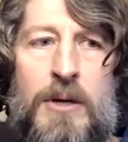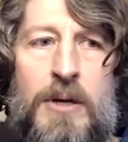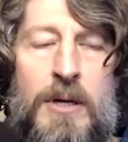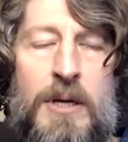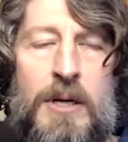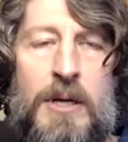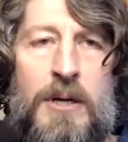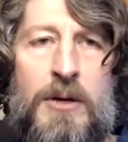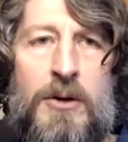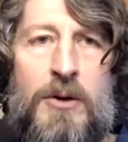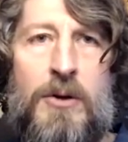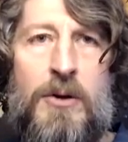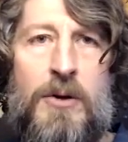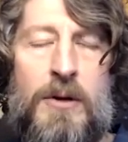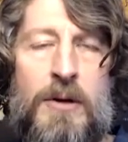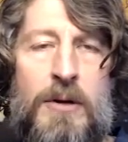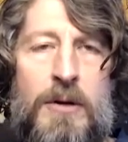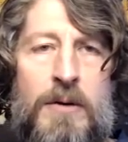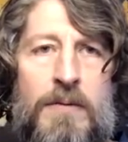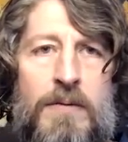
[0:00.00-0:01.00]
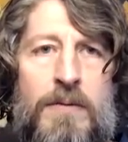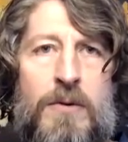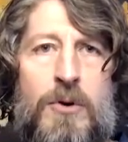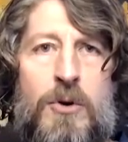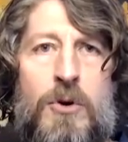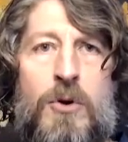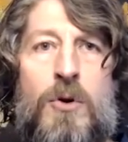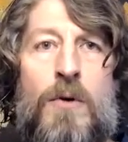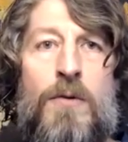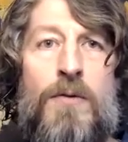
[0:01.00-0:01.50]
in uh,
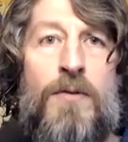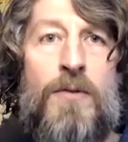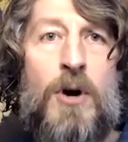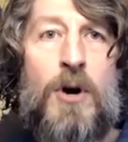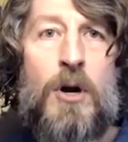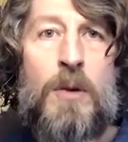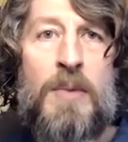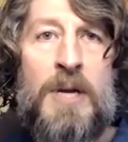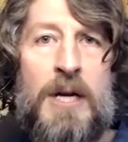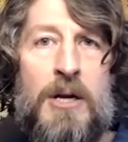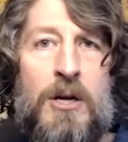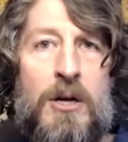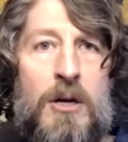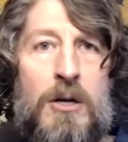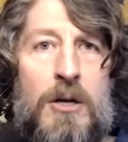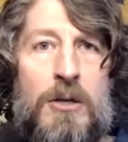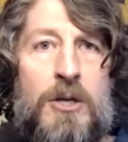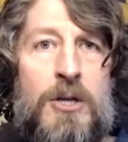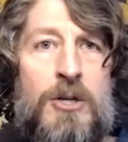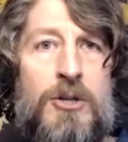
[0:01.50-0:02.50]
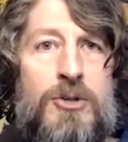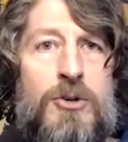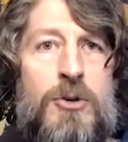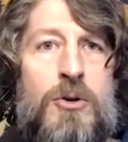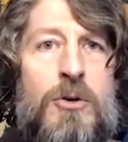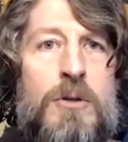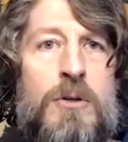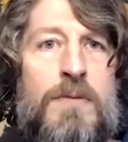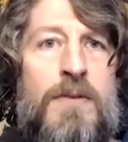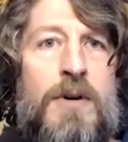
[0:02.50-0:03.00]
vertical farming called
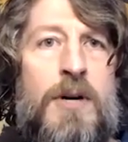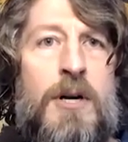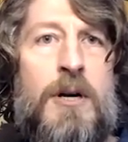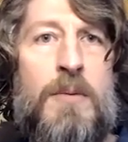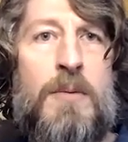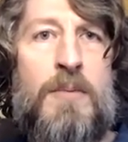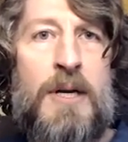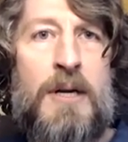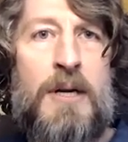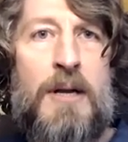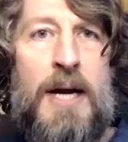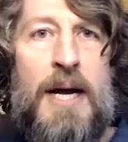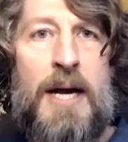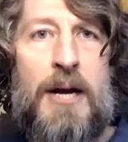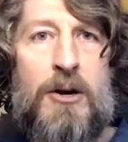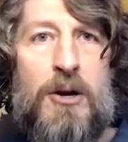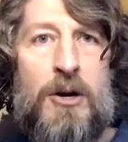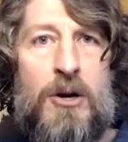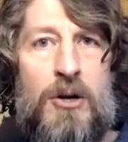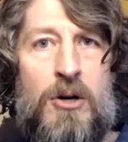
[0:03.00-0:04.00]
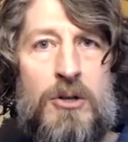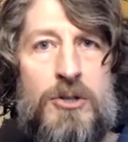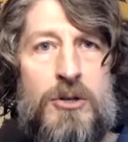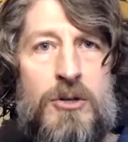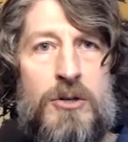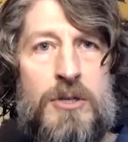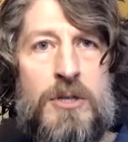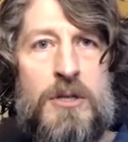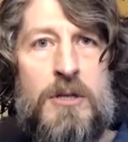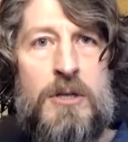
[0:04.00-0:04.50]
controlled environmental agriculture.
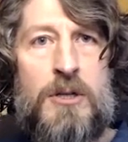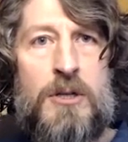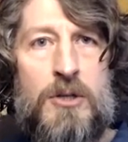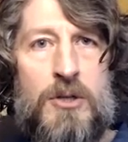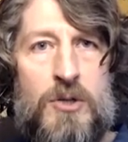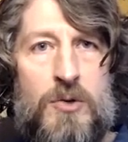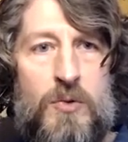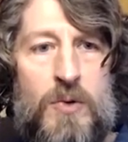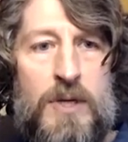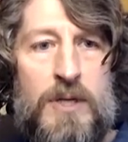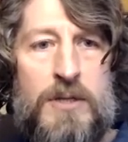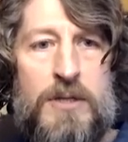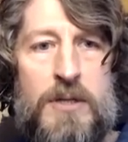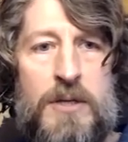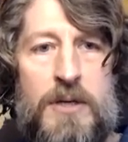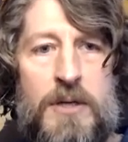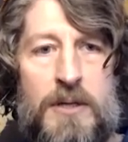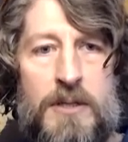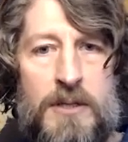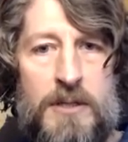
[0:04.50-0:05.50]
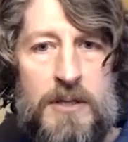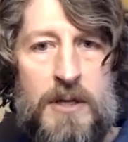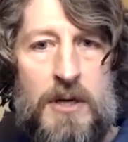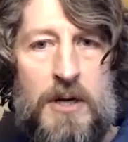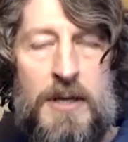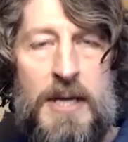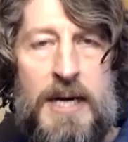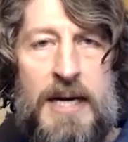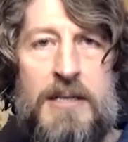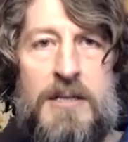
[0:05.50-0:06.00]
It's a little twist in,
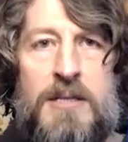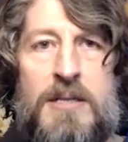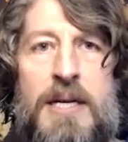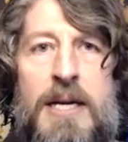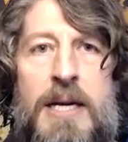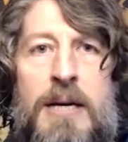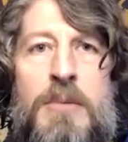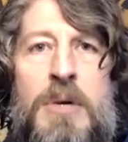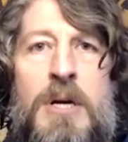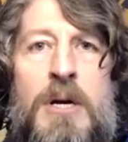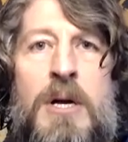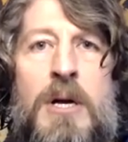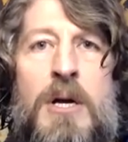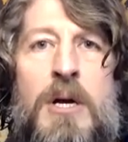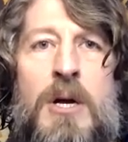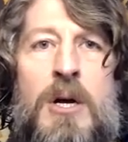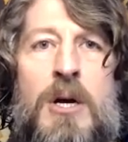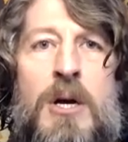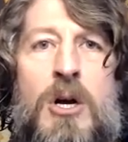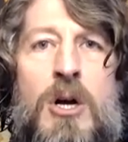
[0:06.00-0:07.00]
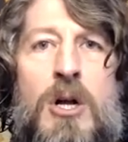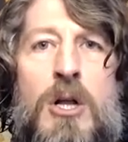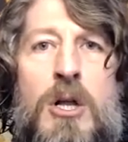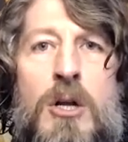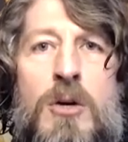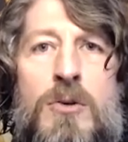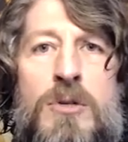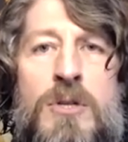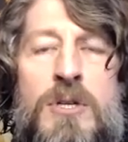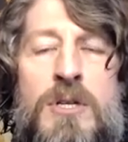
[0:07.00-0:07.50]
on that same
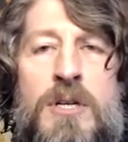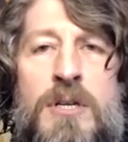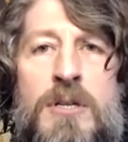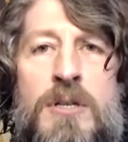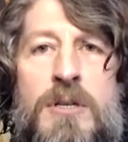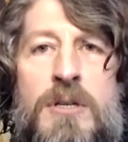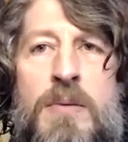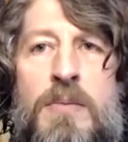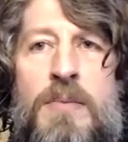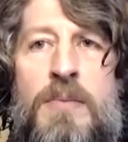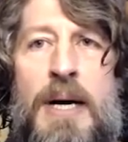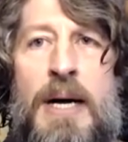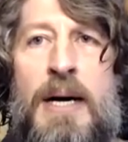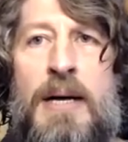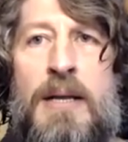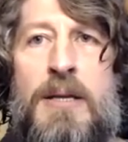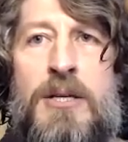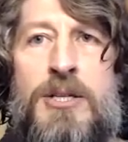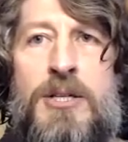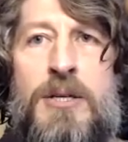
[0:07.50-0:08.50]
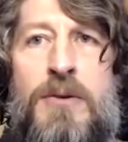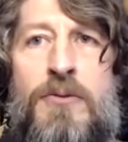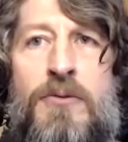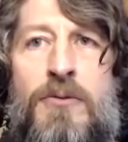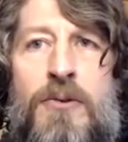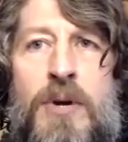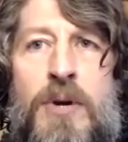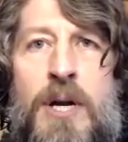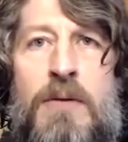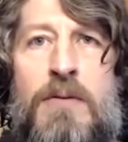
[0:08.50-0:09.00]
closed system,
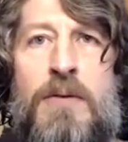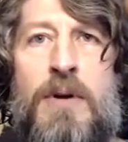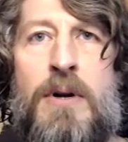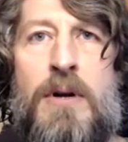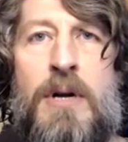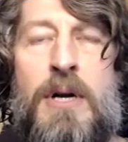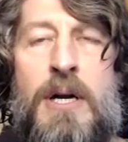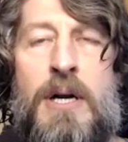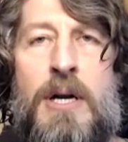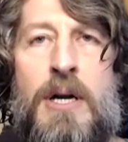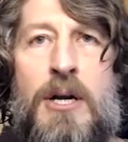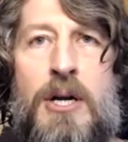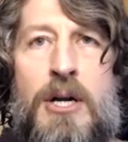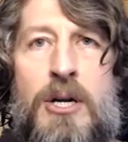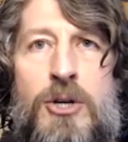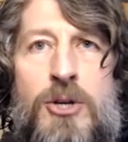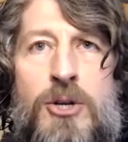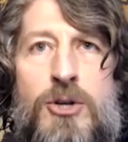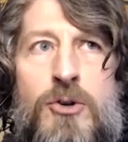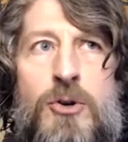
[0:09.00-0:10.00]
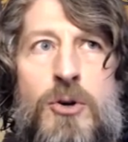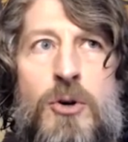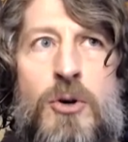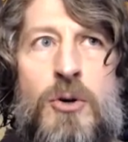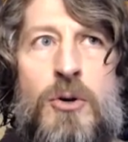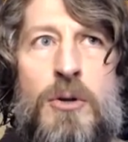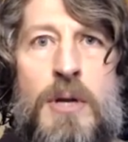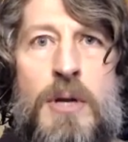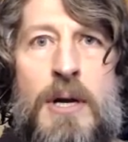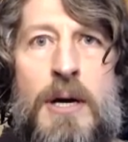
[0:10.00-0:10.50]
pathogen-free, very
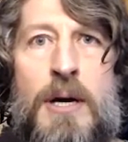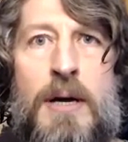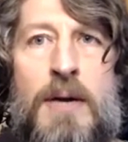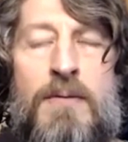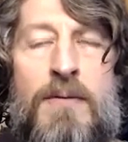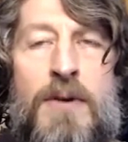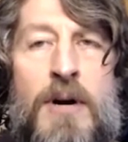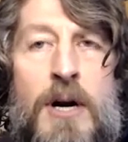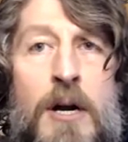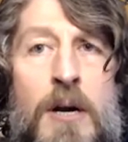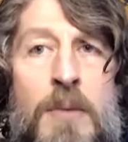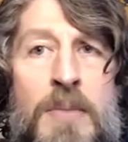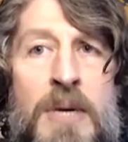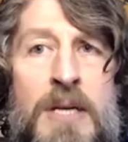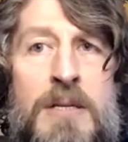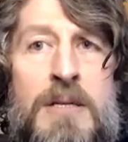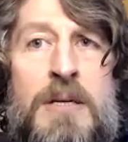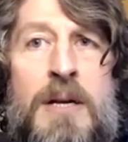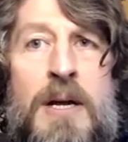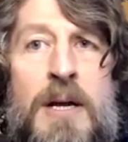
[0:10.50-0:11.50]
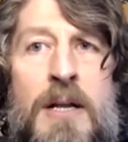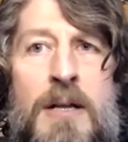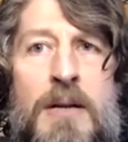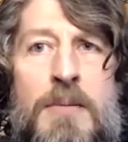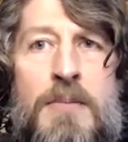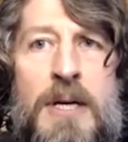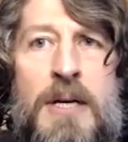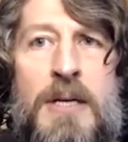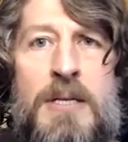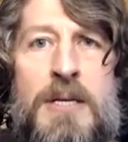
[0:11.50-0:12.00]
controlled environments and
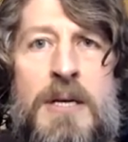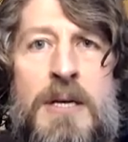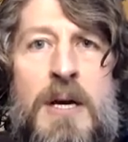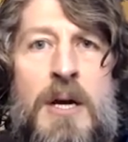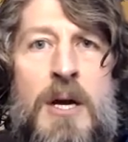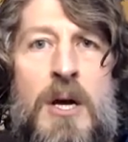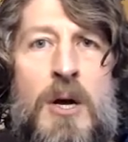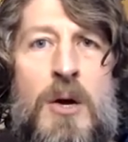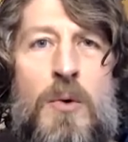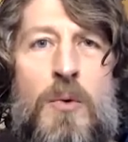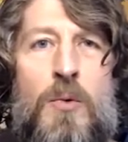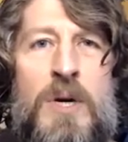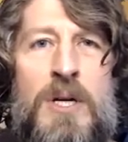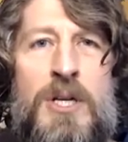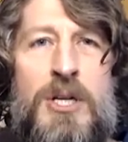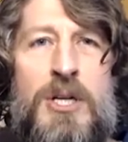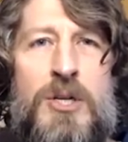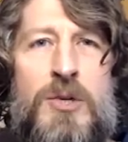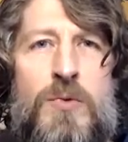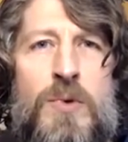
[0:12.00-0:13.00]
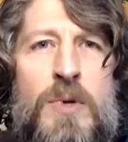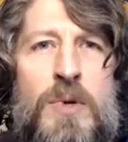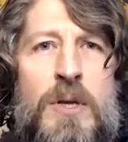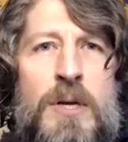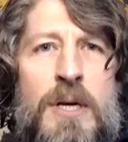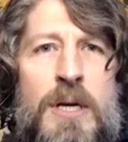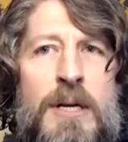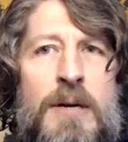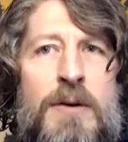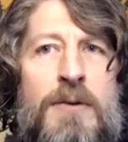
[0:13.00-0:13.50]
elements, which is
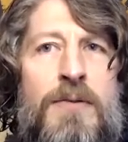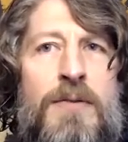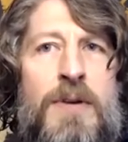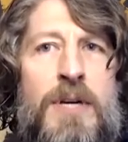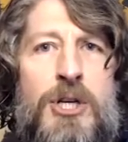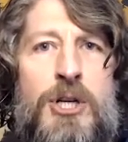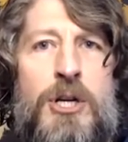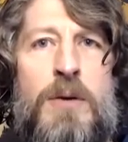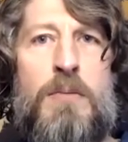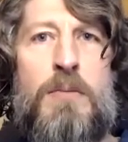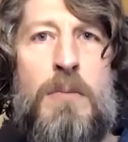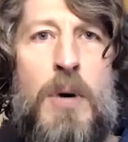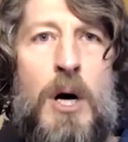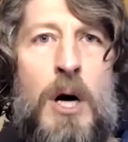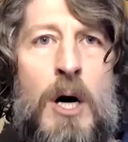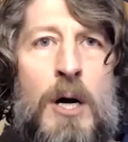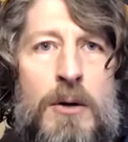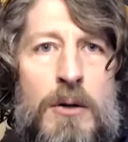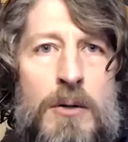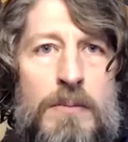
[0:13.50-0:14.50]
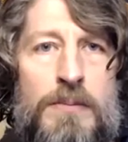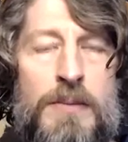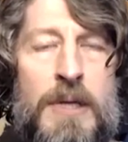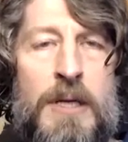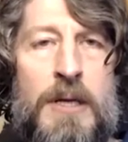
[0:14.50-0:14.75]
really an efficient model.